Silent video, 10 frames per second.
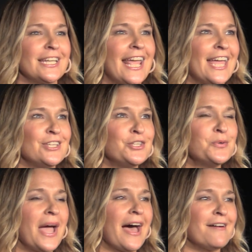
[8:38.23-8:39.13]
and you
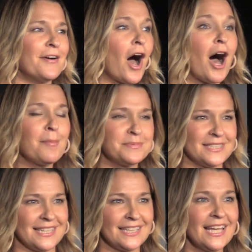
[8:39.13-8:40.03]
have
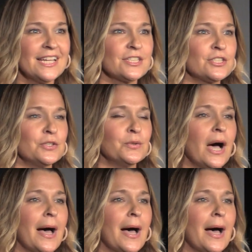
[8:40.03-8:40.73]
opted to